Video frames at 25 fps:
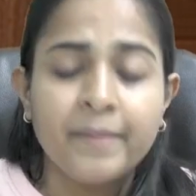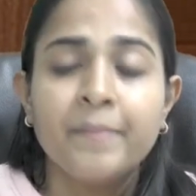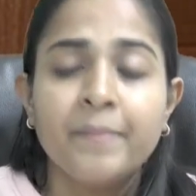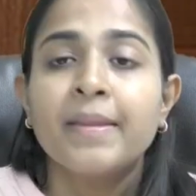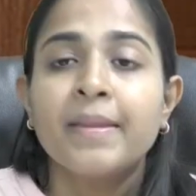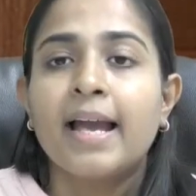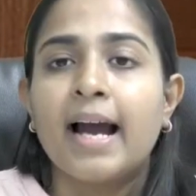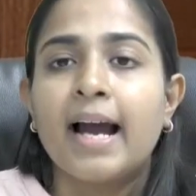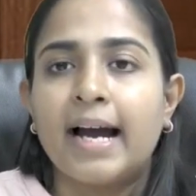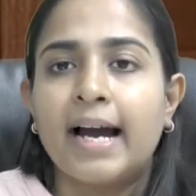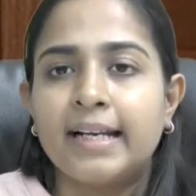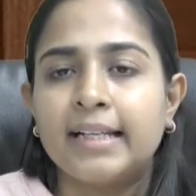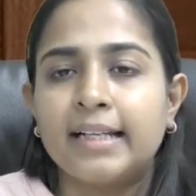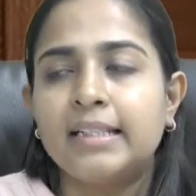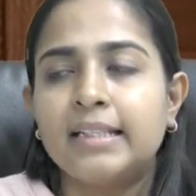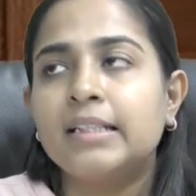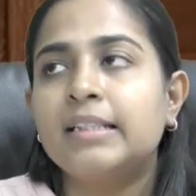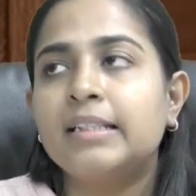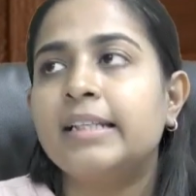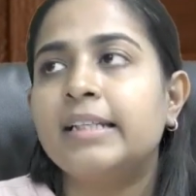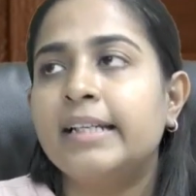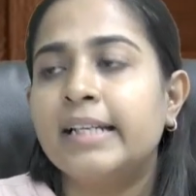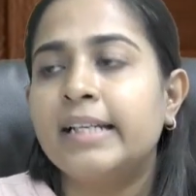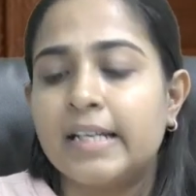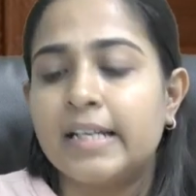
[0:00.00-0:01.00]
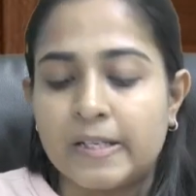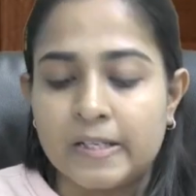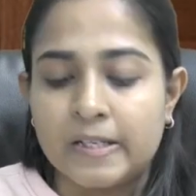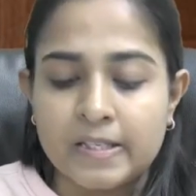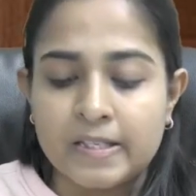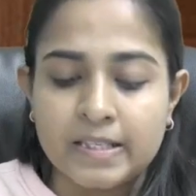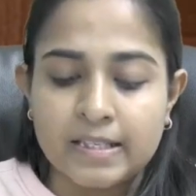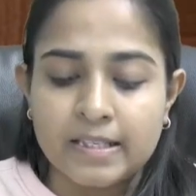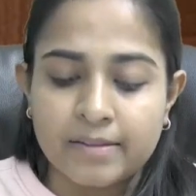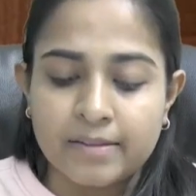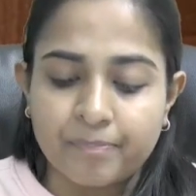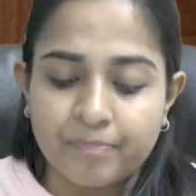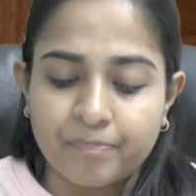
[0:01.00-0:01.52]
Another thing is,
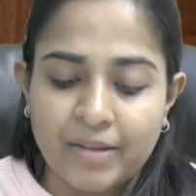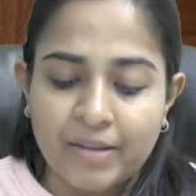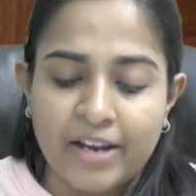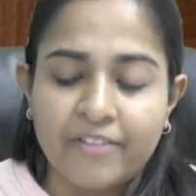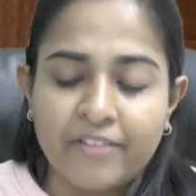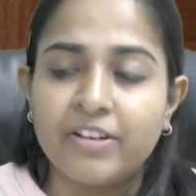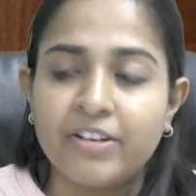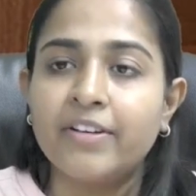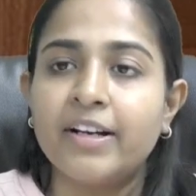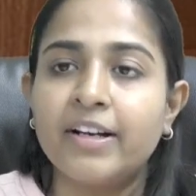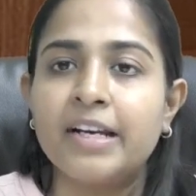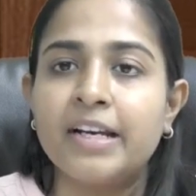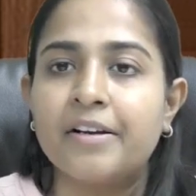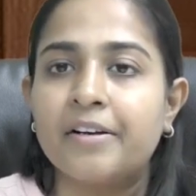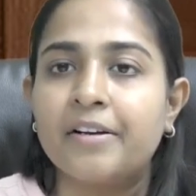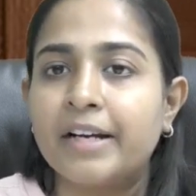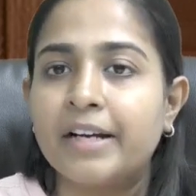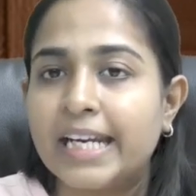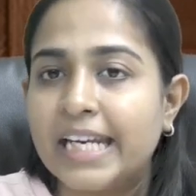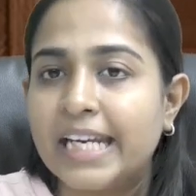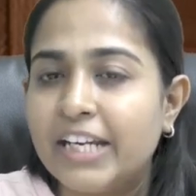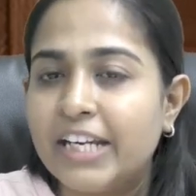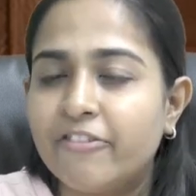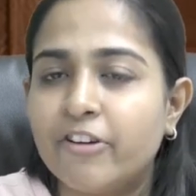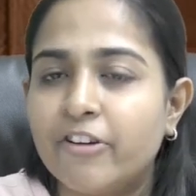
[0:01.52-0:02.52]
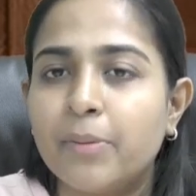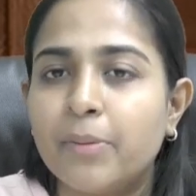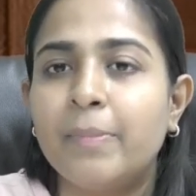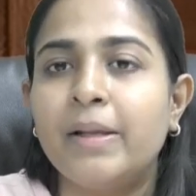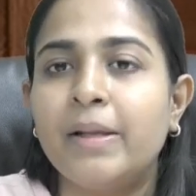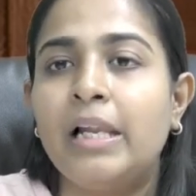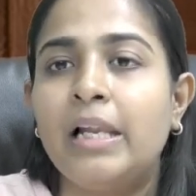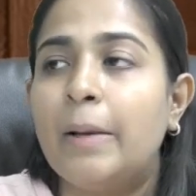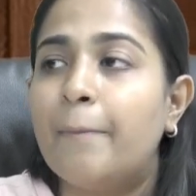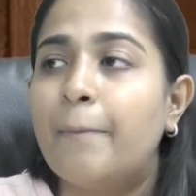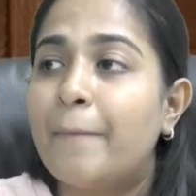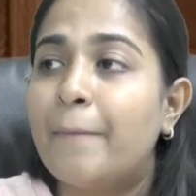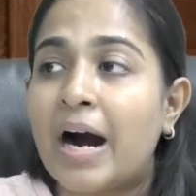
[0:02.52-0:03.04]
everyone here, e-way bill
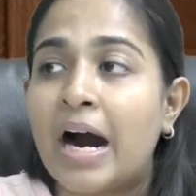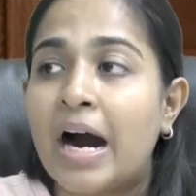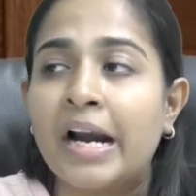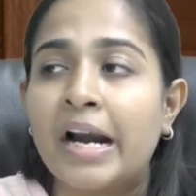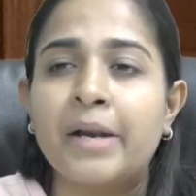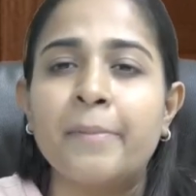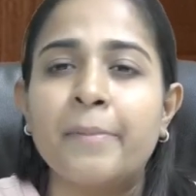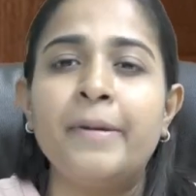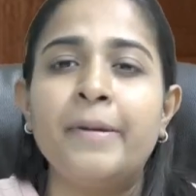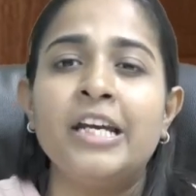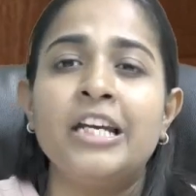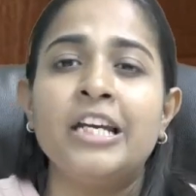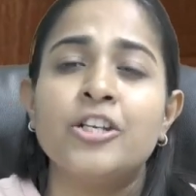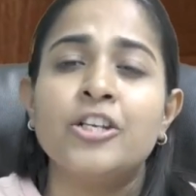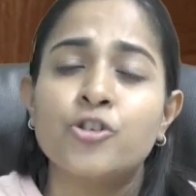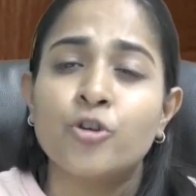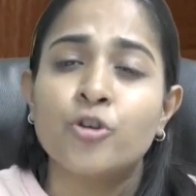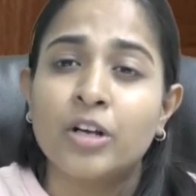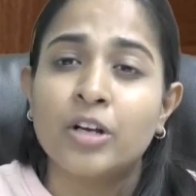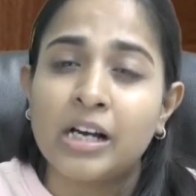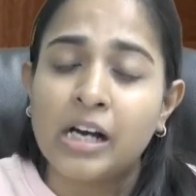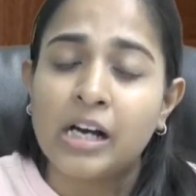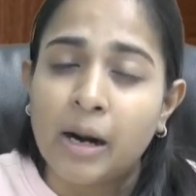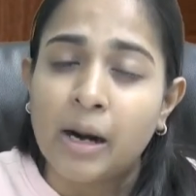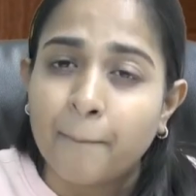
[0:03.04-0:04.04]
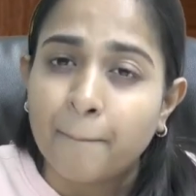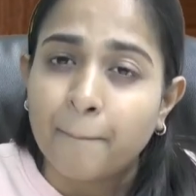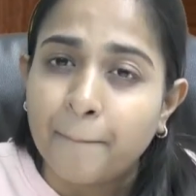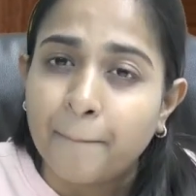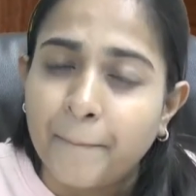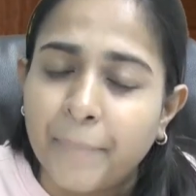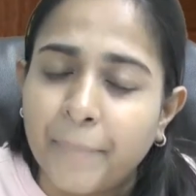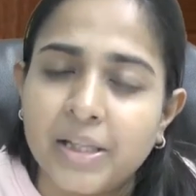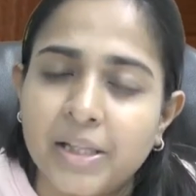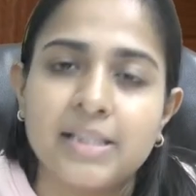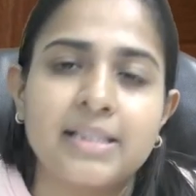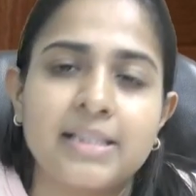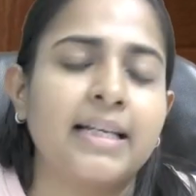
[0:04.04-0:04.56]
part B should
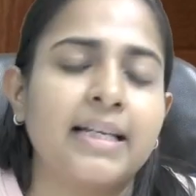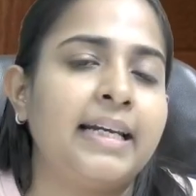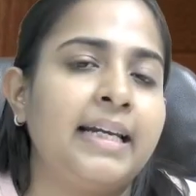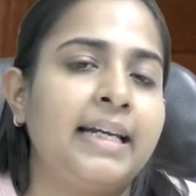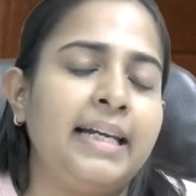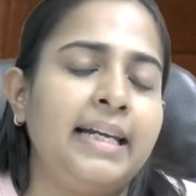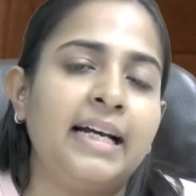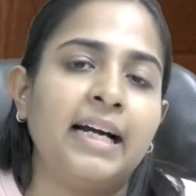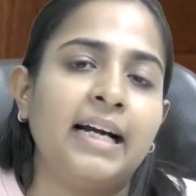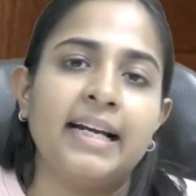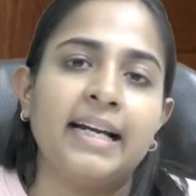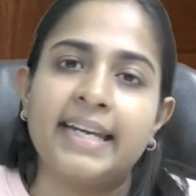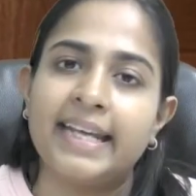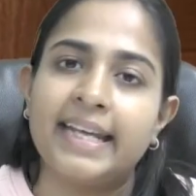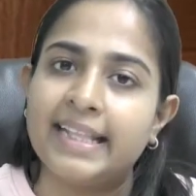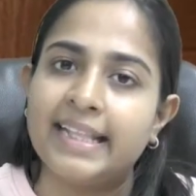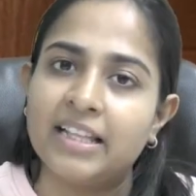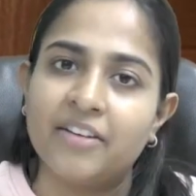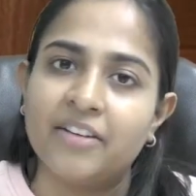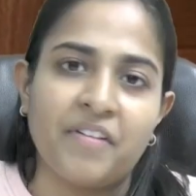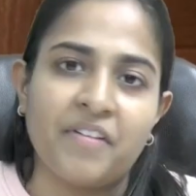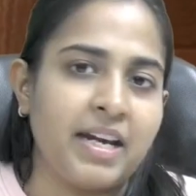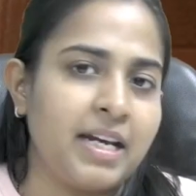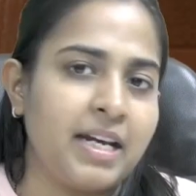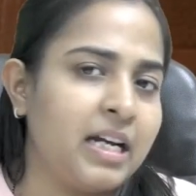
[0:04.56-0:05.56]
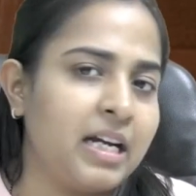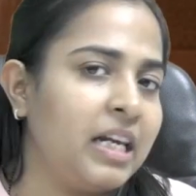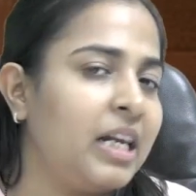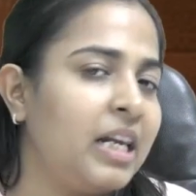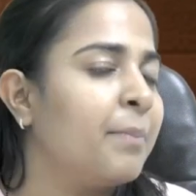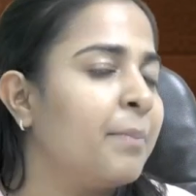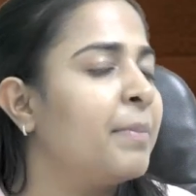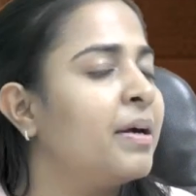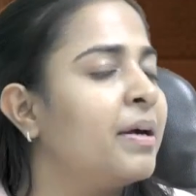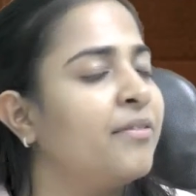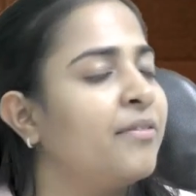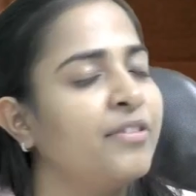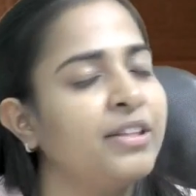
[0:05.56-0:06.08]
compulsorily contain the vehicle number,
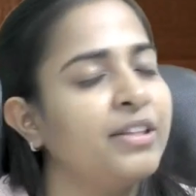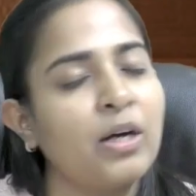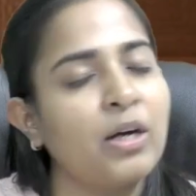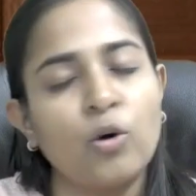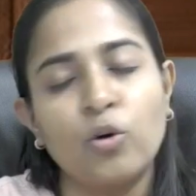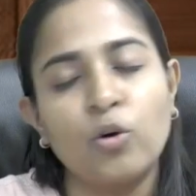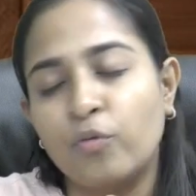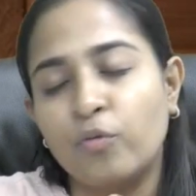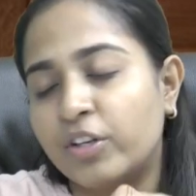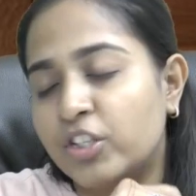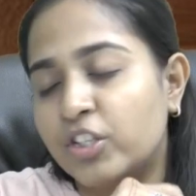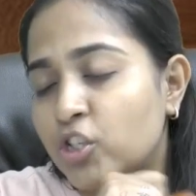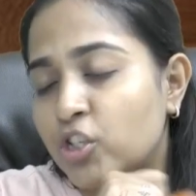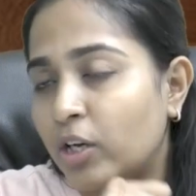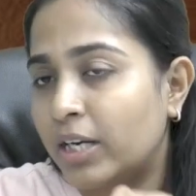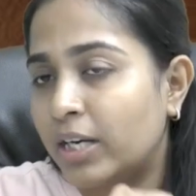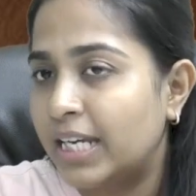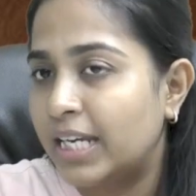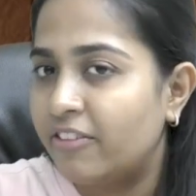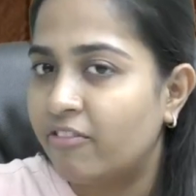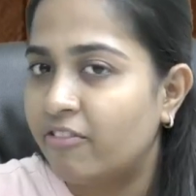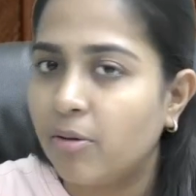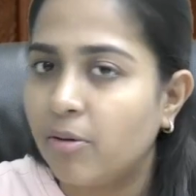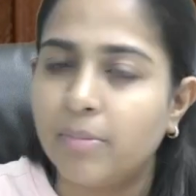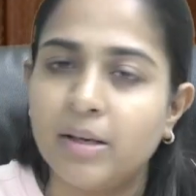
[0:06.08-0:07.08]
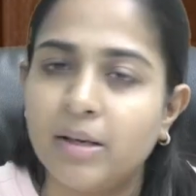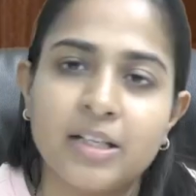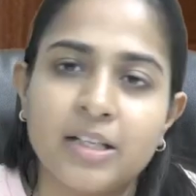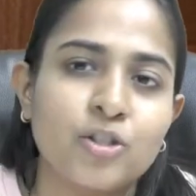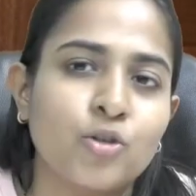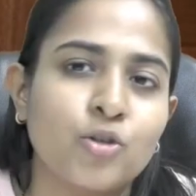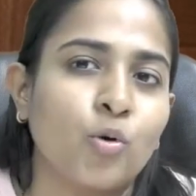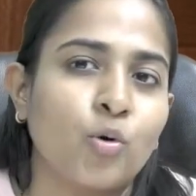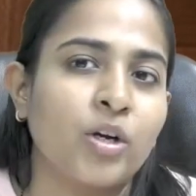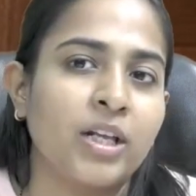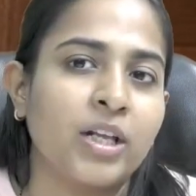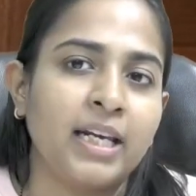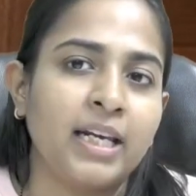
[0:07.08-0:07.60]
without which your e-way bill is
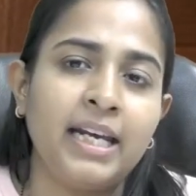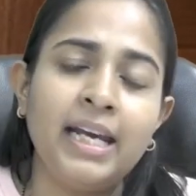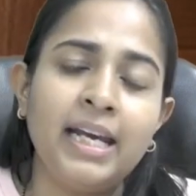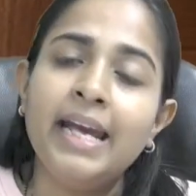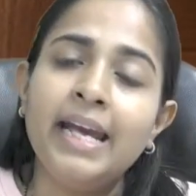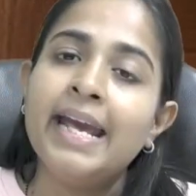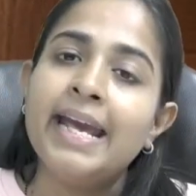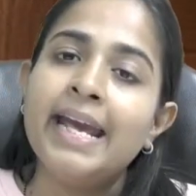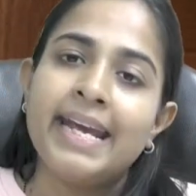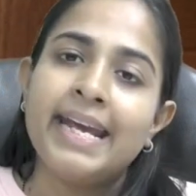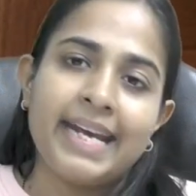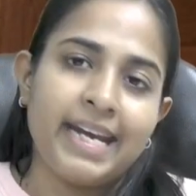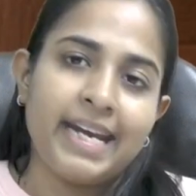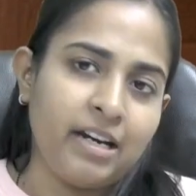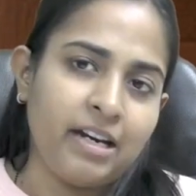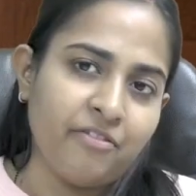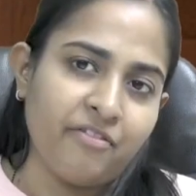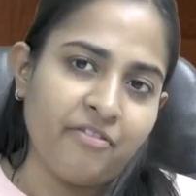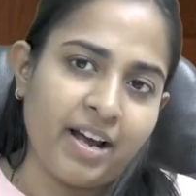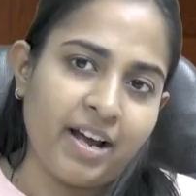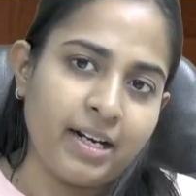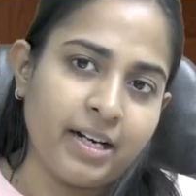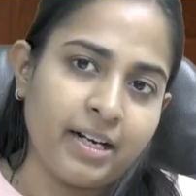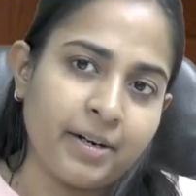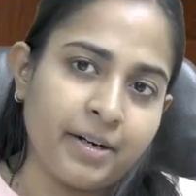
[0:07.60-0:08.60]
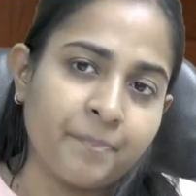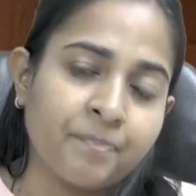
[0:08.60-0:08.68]
totally invalid.